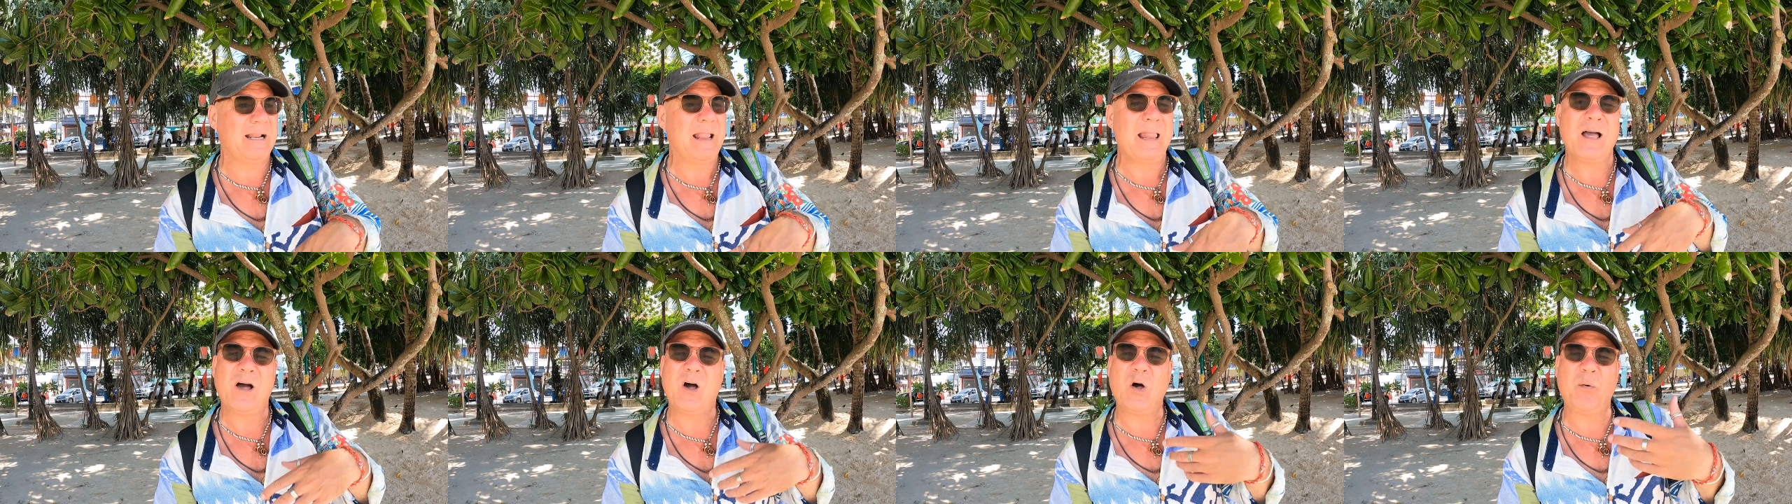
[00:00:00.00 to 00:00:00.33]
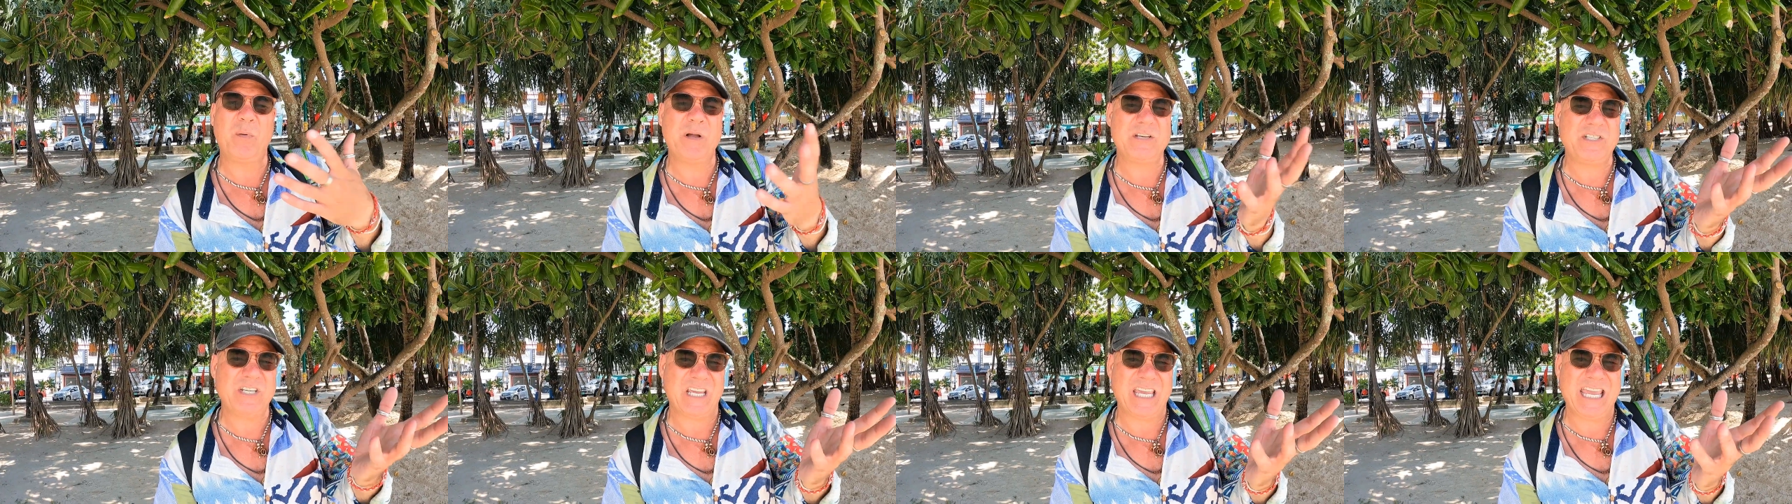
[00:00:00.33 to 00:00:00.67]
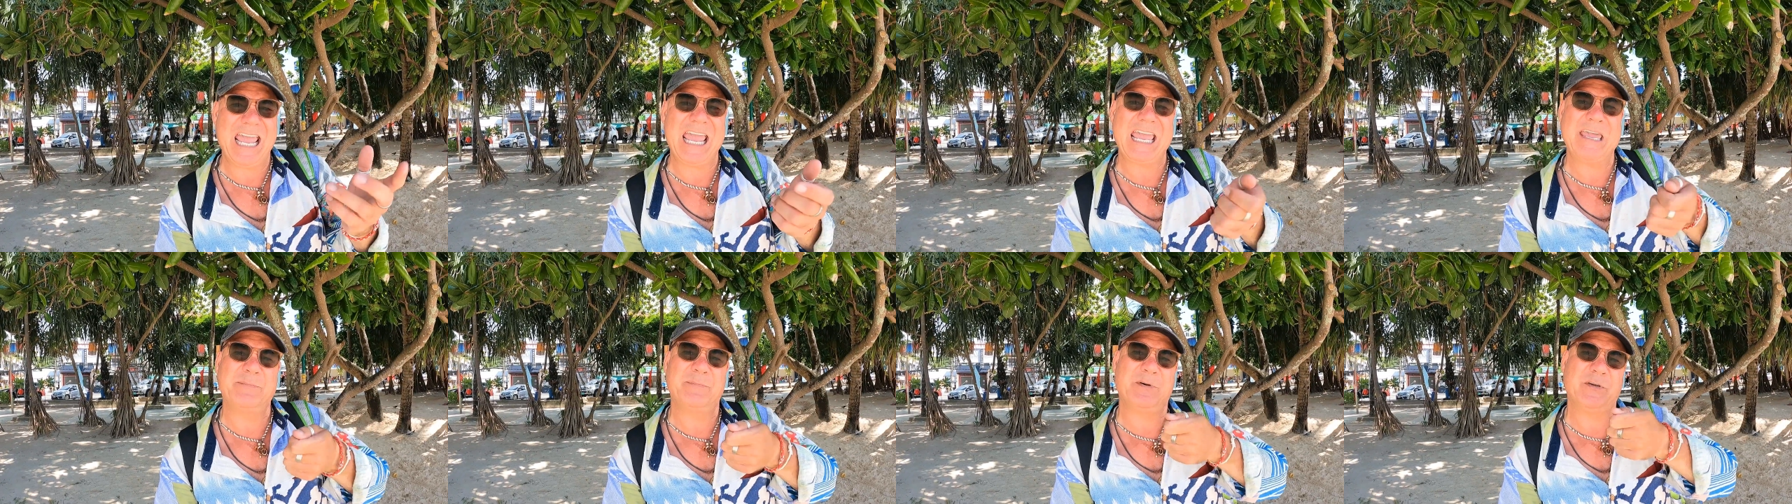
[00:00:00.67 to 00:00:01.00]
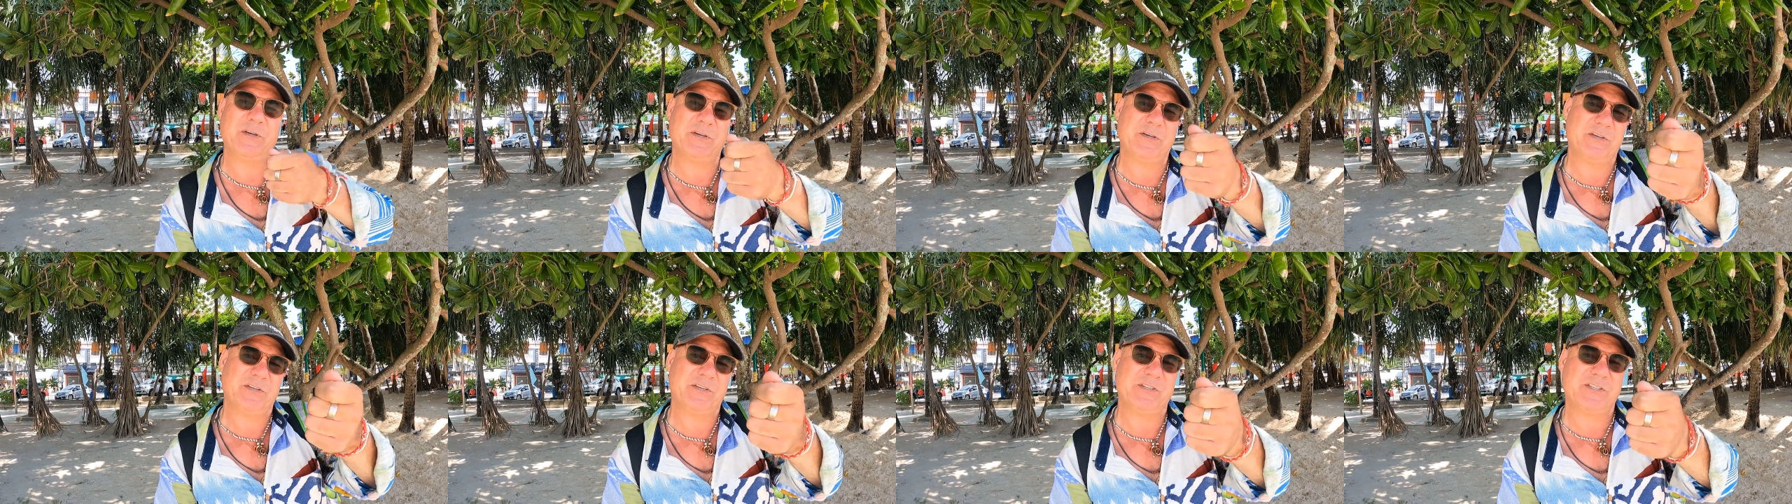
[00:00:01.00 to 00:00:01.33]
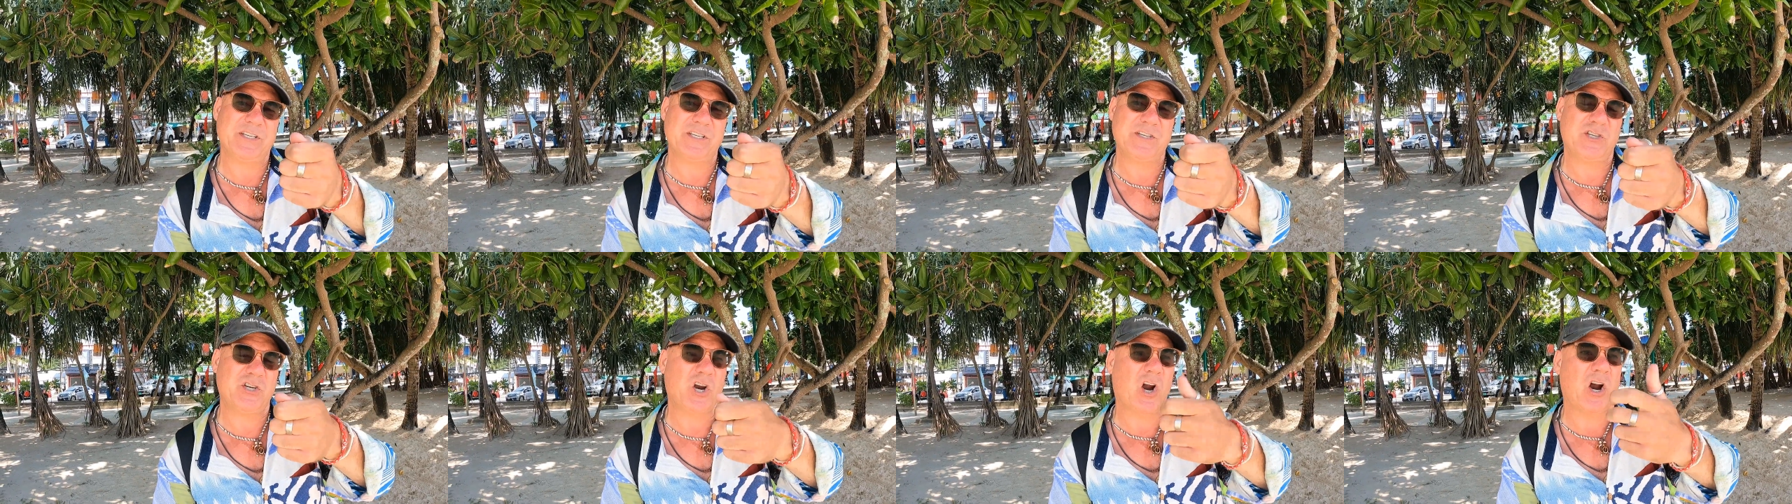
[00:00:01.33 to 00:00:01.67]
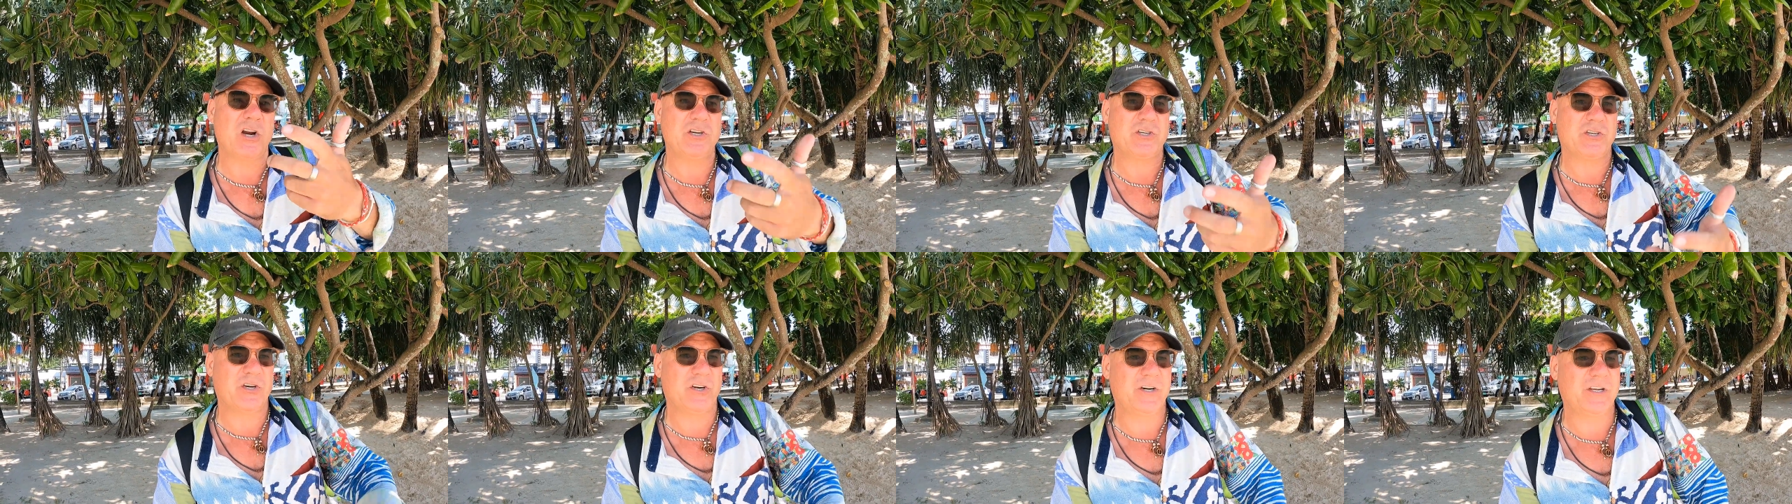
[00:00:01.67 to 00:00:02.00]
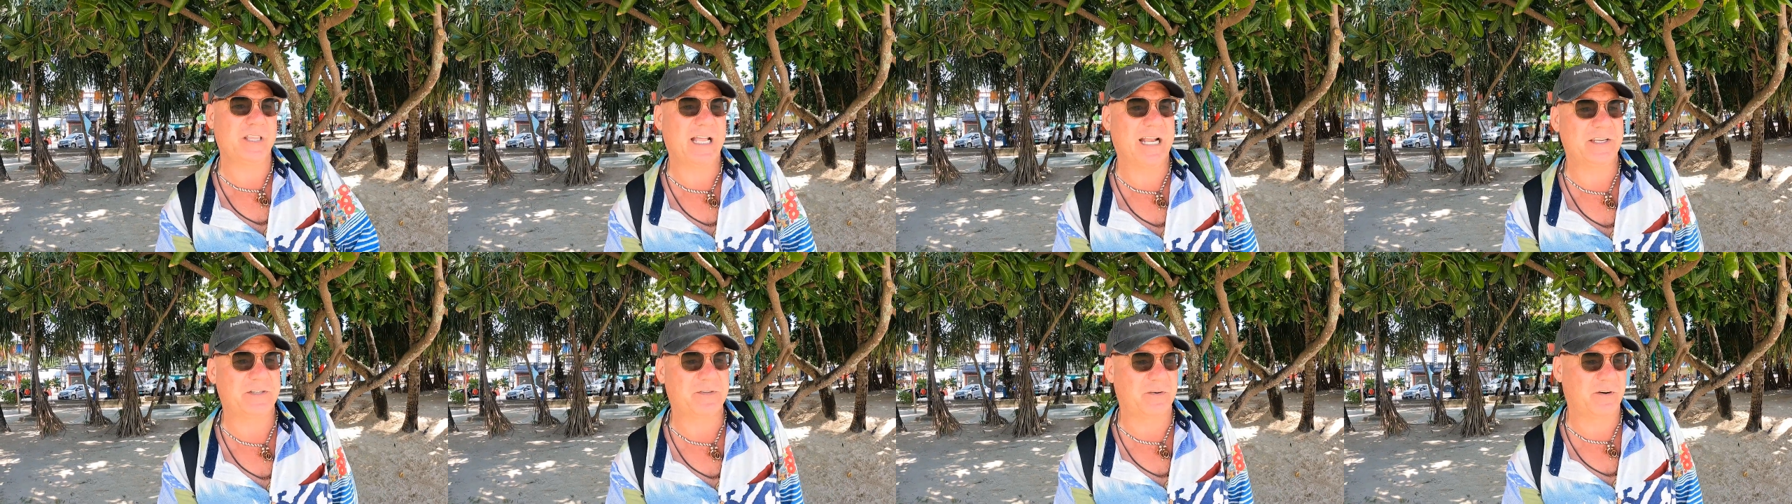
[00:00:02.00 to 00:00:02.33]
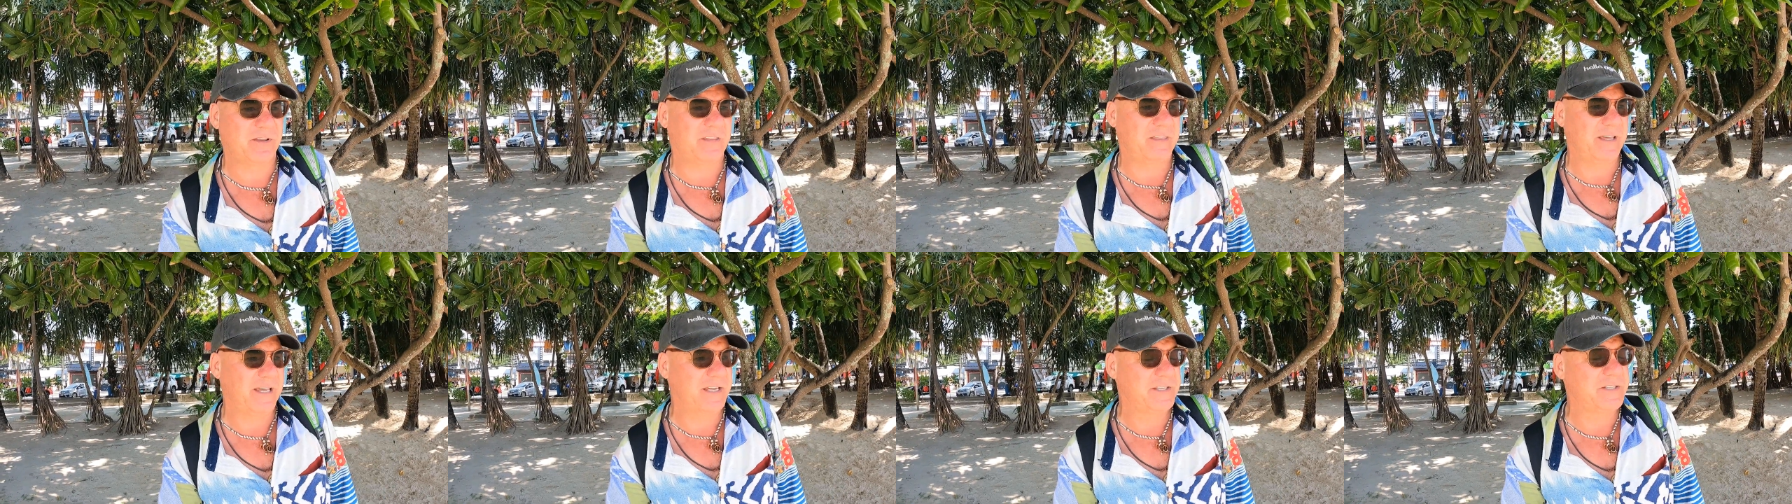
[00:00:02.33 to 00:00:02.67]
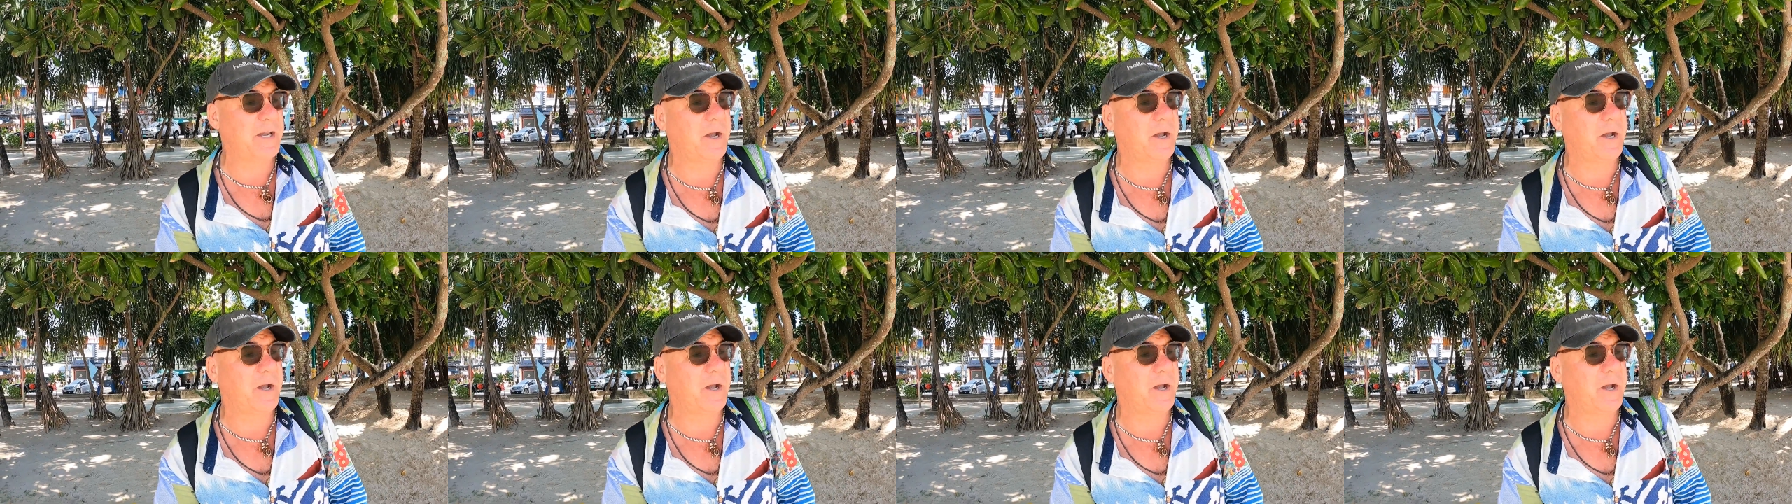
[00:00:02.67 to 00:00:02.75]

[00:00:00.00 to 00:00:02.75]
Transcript: A whole bunch of cables and charger and that sort of thing.